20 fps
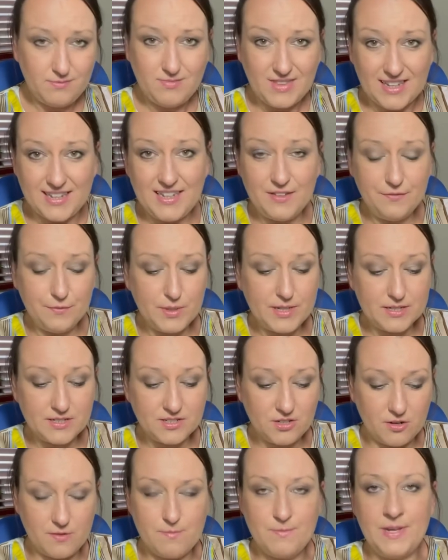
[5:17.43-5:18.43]
if we could
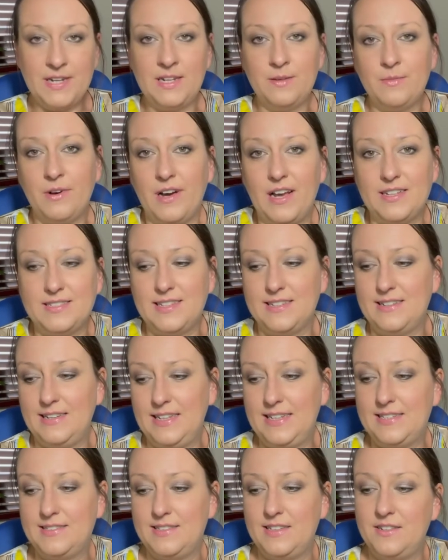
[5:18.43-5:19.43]
sort of minimize at
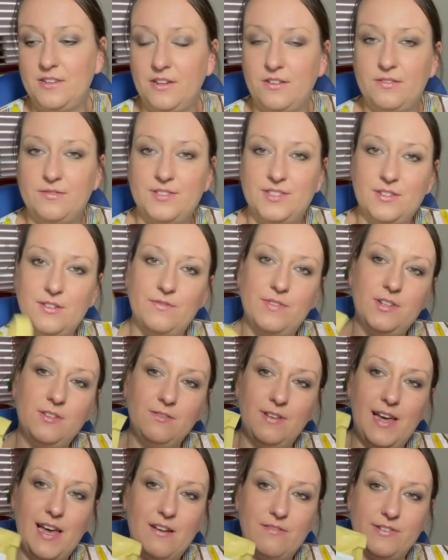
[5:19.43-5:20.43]
least, you know, sort of
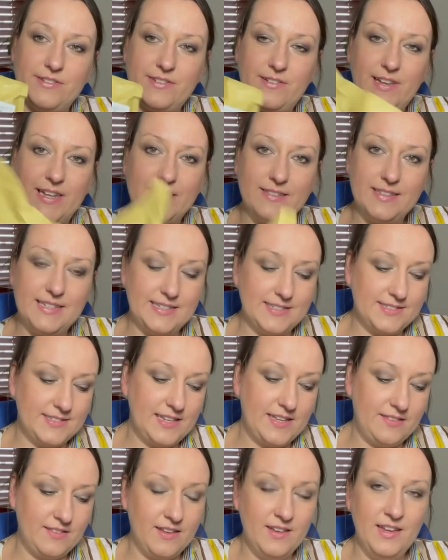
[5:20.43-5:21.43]
little errors like this
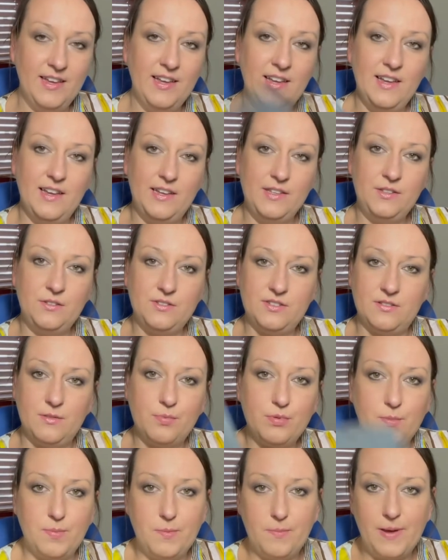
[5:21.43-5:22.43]
and using the
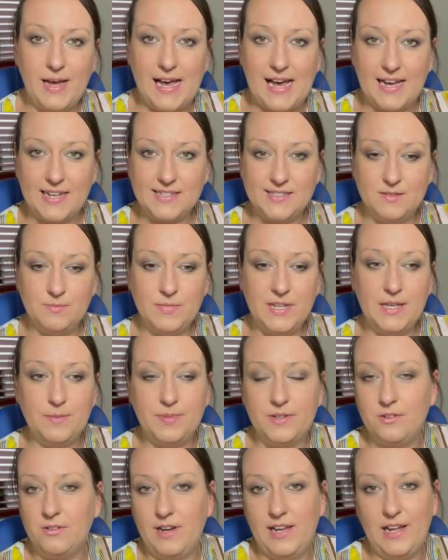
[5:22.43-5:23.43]
proper bags, it
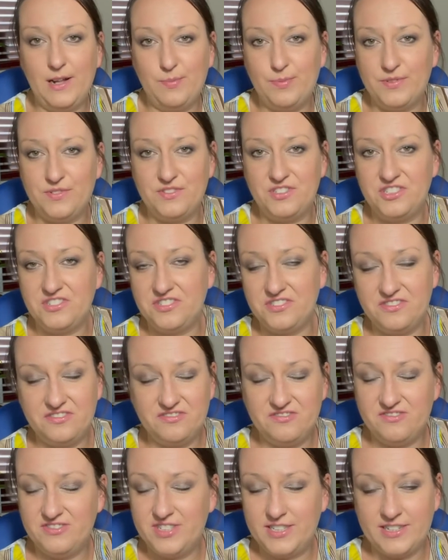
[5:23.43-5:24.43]
maybe will help us just,
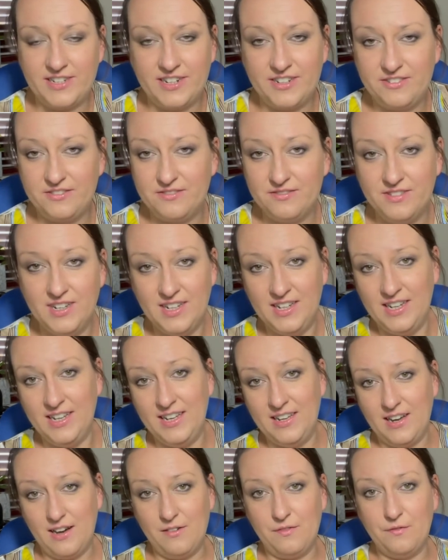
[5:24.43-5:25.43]
you know,
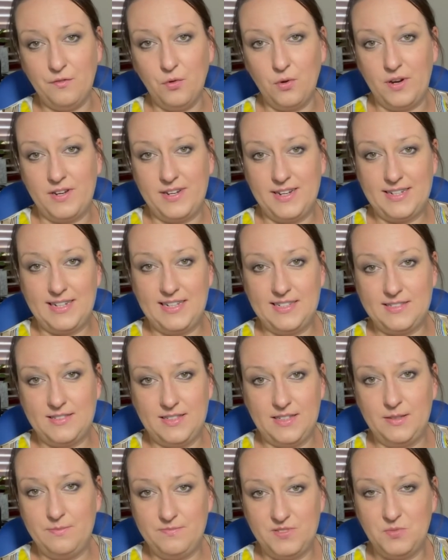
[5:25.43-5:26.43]
avoid at least
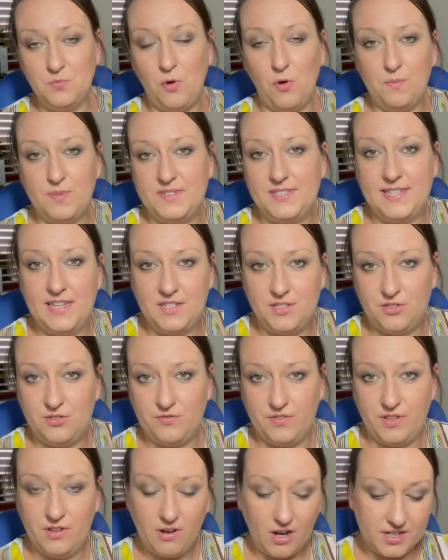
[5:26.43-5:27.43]
the small percentage of
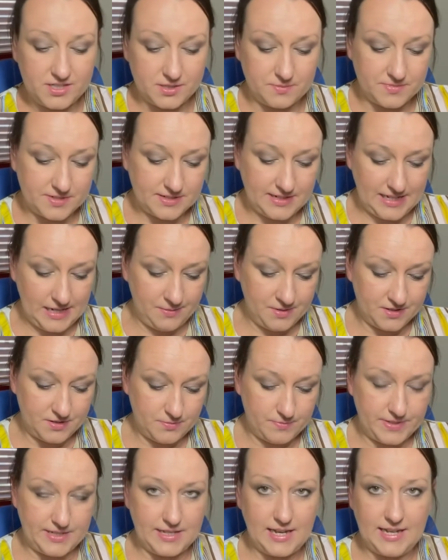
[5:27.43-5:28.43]
the items claiming to
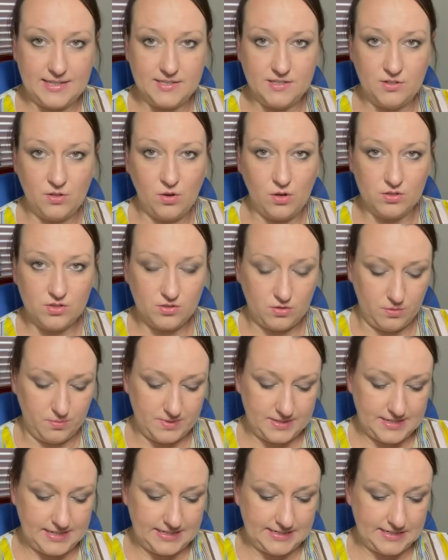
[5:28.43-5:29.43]
be as not
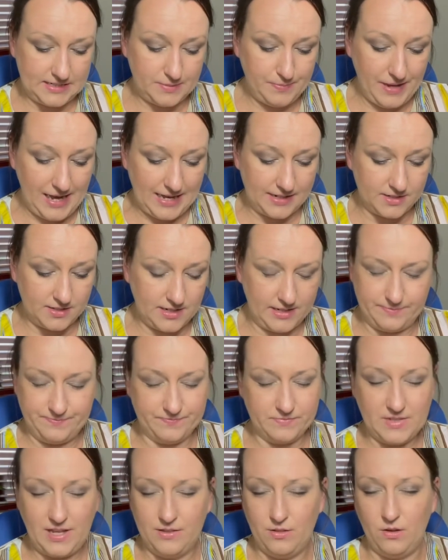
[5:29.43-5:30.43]
obviously dispatched,
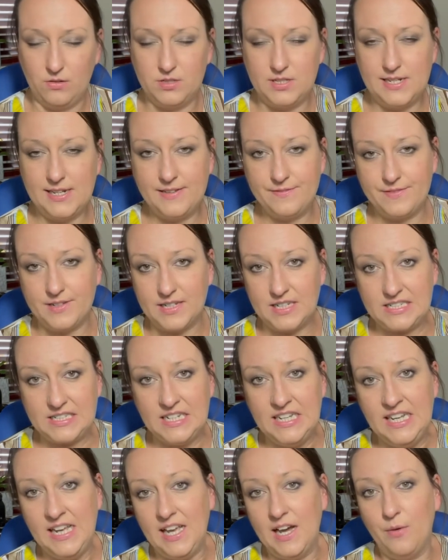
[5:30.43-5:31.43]
not delivered.
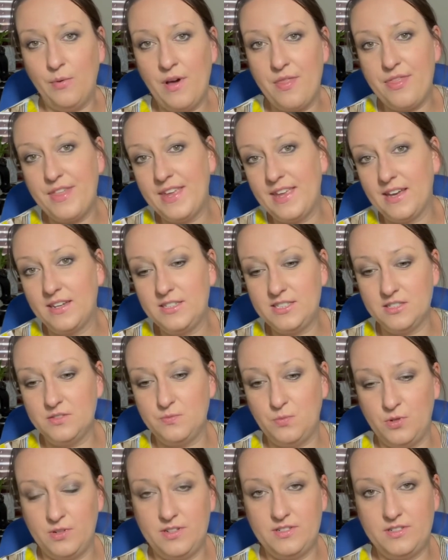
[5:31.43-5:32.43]
One thing I just
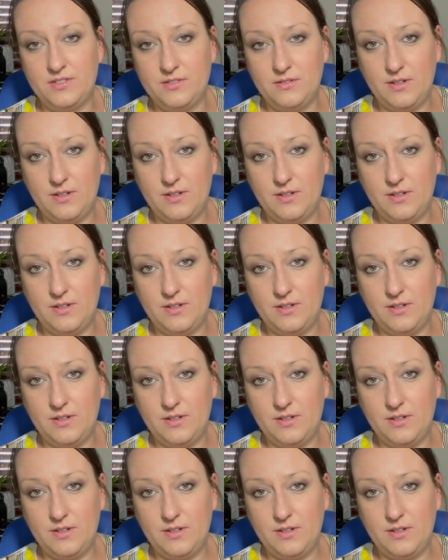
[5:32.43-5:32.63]
wanted to